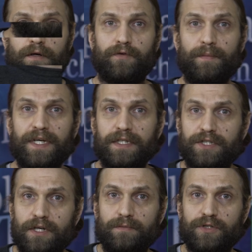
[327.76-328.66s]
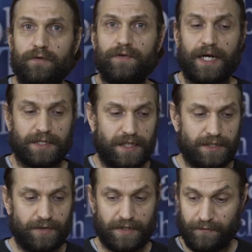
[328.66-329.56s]
For me, in terms of the
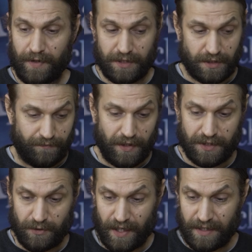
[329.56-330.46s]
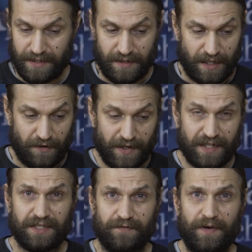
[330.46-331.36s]
accessories and features of these two headsets, I
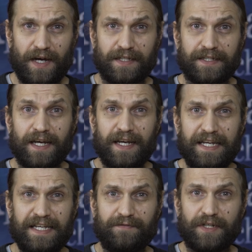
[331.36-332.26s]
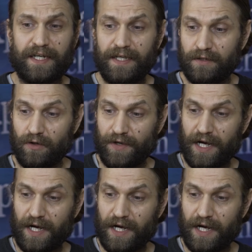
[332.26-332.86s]
think it's a fairly even keel. On the